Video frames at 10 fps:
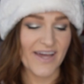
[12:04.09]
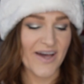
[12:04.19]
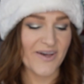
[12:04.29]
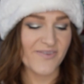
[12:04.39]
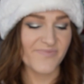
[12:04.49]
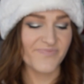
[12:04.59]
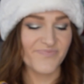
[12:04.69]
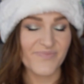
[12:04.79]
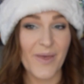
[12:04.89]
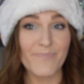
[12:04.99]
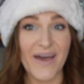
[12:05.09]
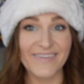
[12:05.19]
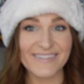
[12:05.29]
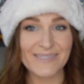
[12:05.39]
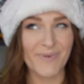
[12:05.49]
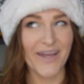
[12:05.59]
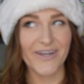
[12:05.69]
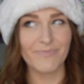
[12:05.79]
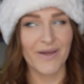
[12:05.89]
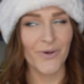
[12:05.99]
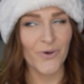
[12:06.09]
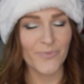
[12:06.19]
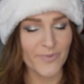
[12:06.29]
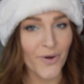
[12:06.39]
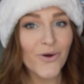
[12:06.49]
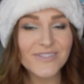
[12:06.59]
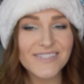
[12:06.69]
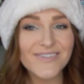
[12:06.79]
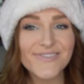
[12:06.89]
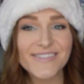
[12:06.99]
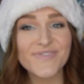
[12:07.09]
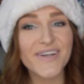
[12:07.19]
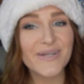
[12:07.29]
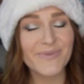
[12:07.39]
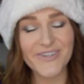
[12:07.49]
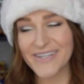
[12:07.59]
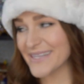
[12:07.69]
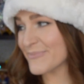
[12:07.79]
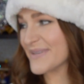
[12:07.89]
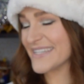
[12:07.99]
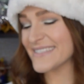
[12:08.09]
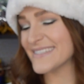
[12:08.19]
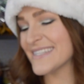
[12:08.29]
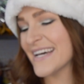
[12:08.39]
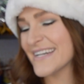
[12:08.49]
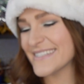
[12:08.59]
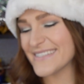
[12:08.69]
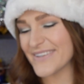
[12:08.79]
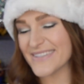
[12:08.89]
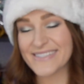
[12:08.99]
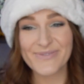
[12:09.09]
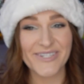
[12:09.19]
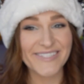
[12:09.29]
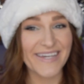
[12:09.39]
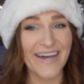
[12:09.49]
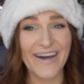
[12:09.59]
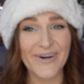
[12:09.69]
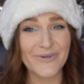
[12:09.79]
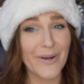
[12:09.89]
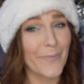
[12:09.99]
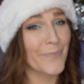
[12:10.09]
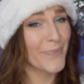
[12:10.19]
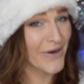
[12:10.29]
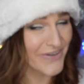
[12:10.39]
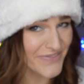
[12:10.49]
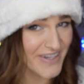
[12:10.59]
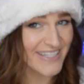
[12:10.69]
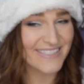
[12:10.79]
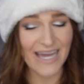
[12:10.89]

um, Belle inspired. My whole proposal was very Beauty and the Beast so this works out perfect.